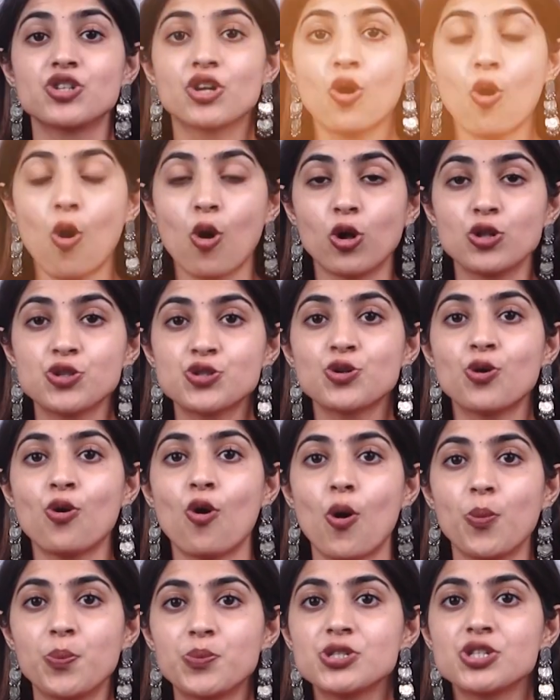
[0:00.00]
are also
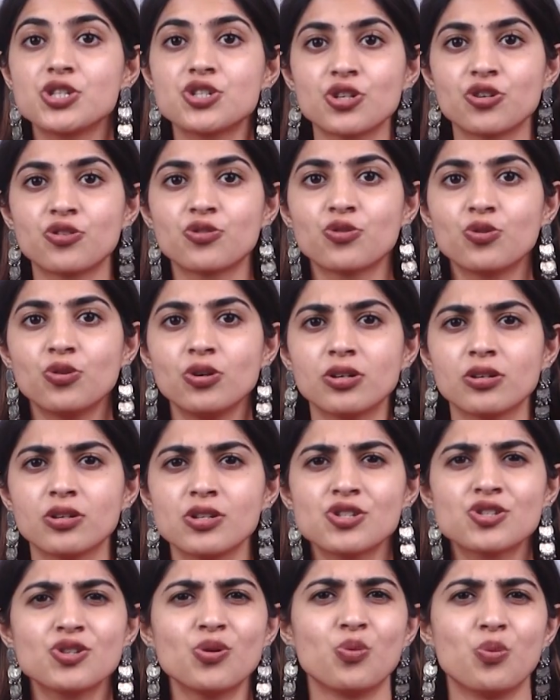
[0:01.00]
opposition ruled.
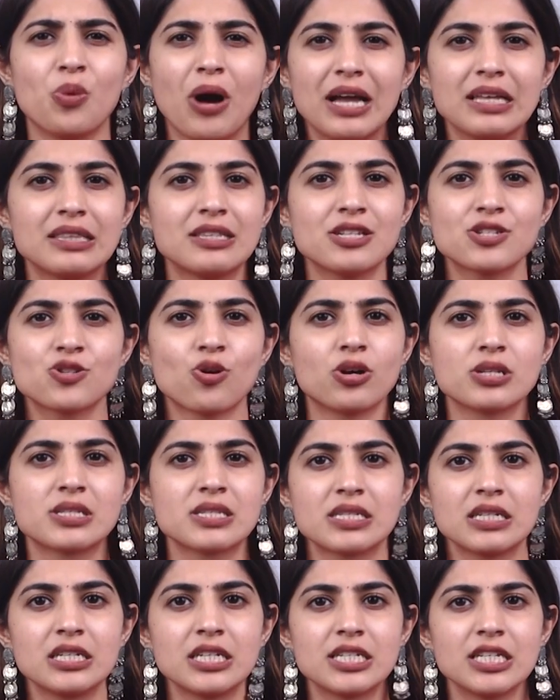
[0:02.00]
So why this
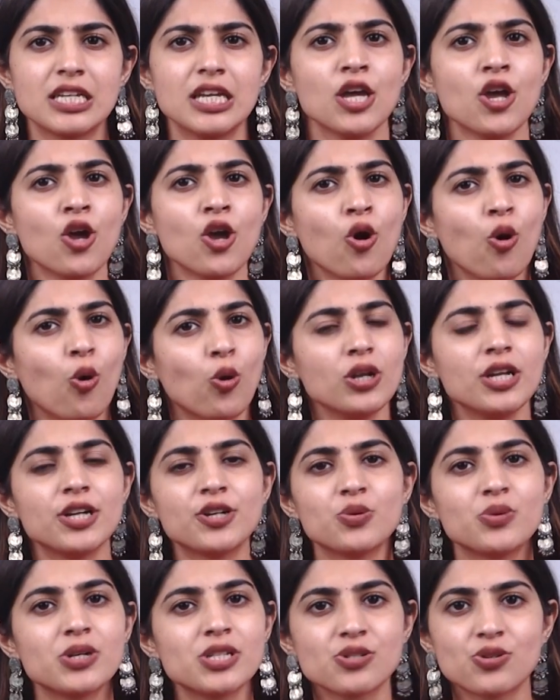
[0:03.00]
hostility only
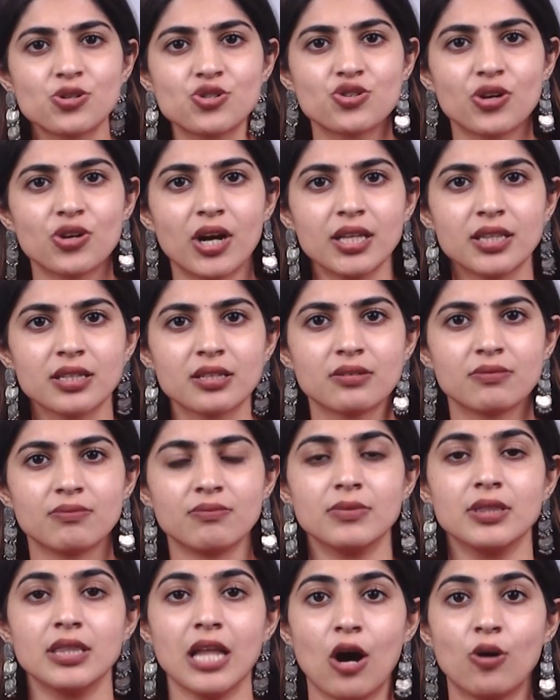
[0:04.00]
towards Gujarat?
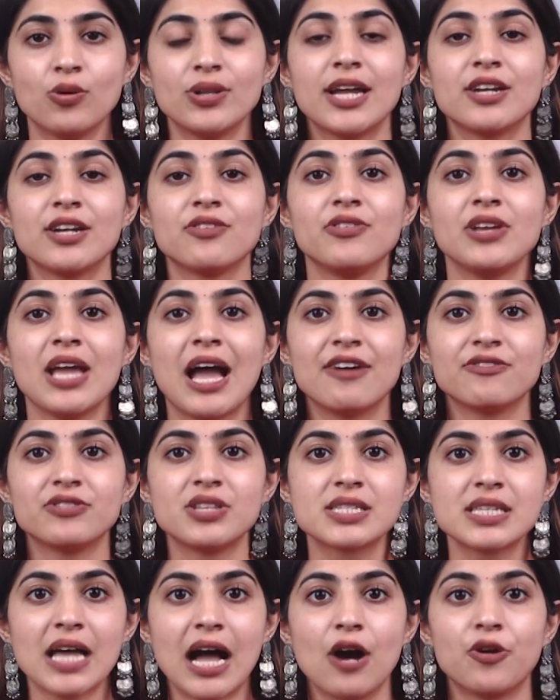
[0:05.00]
Now that we have
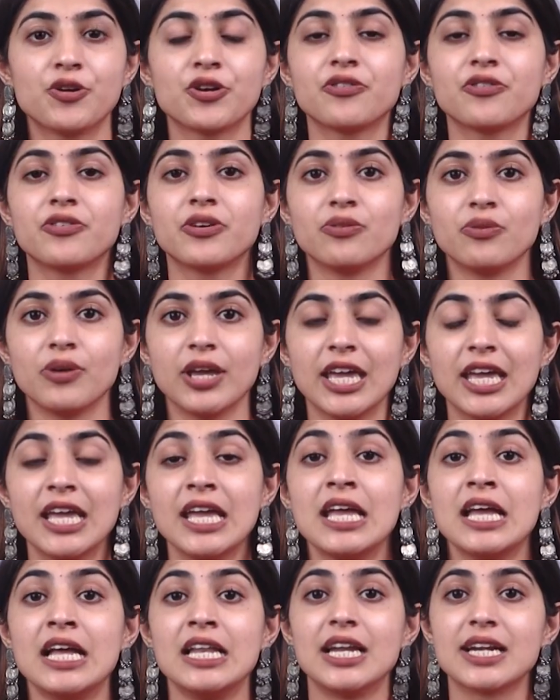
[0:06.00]
this out of our way,
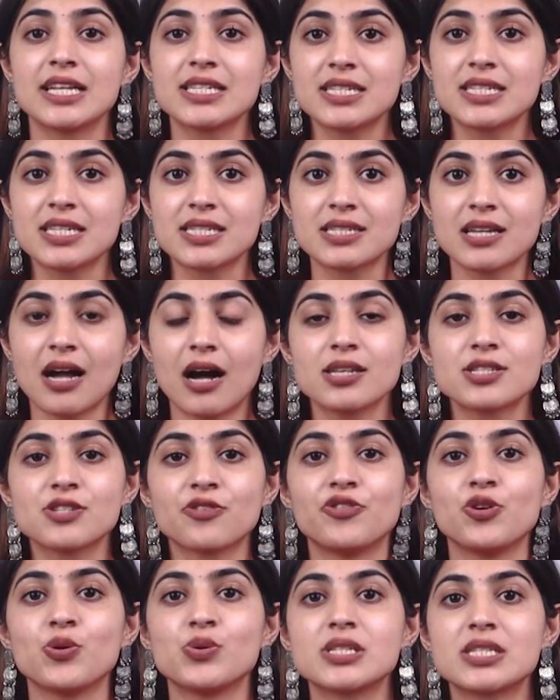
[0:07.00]
let us discuss a
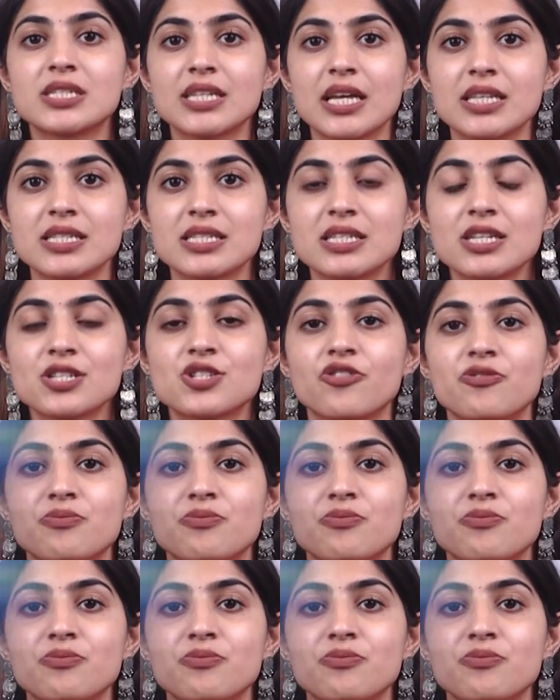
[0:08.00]
few instances